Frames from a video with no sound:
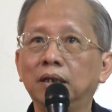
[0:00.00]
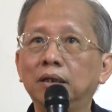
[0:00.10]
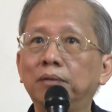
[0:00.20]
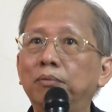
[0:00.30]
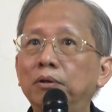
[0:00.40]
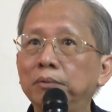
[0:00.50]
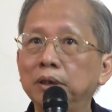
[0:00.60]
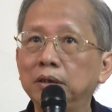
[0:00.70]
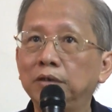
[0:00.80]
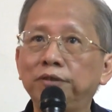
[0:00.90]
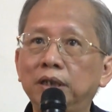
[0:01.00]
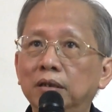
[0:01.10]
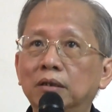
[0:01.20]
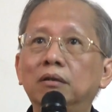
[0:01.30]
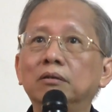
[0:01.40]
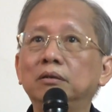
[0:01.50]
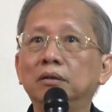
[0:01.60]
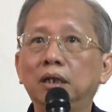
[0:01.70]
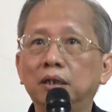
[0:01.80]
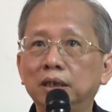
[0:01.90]
The moment you are without thought, you
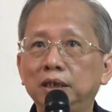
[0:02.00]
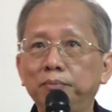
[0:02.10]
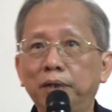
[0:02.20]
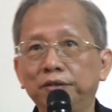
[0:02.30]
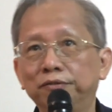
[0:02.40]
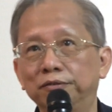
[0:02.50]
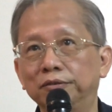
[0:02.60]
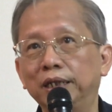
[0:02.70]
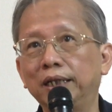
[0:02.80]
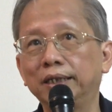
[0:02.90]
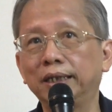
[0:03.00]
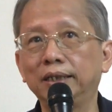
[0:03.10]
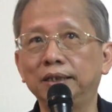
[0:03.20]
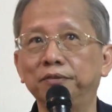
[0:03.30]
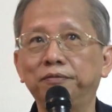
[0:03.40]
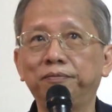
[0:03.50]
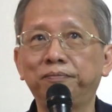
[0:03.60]
are already mindful and attentive.